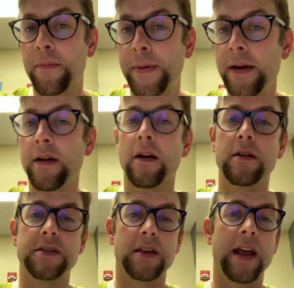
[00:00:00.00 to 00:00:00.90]

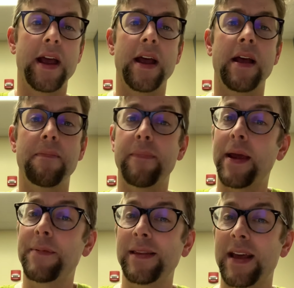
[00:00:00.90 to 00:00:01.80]
peers. And
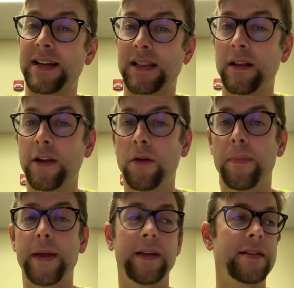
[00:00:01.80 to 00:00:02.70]
maybe that's a little
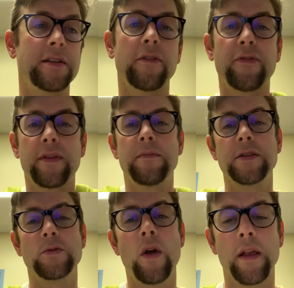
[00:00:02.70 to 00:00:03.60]
bit easier for them to
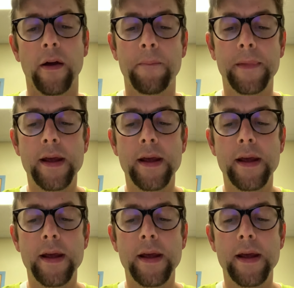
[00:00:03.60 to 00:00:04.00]
swallow.